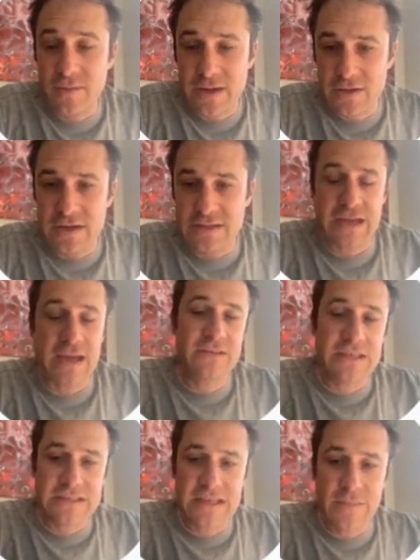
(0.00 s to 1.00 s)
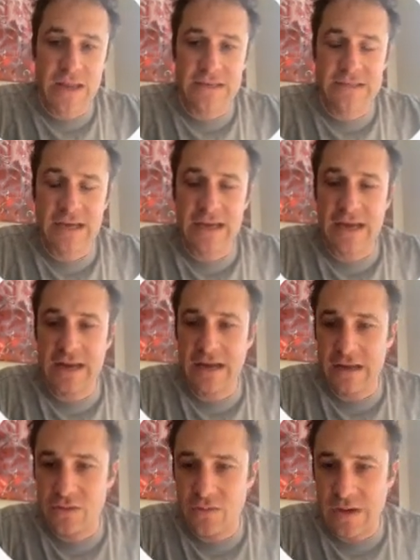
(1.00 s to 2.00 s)
oh my goodness, I have 60 minutes. I got
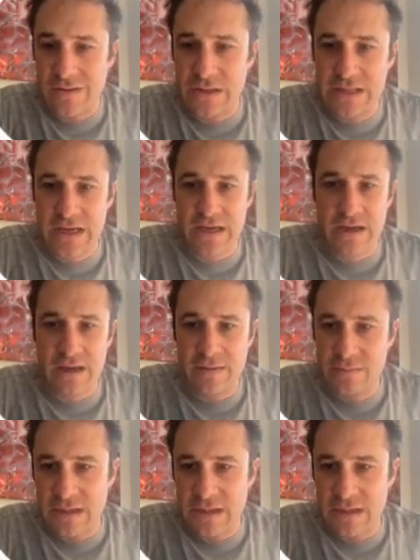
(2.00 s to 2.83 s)
to get through everything.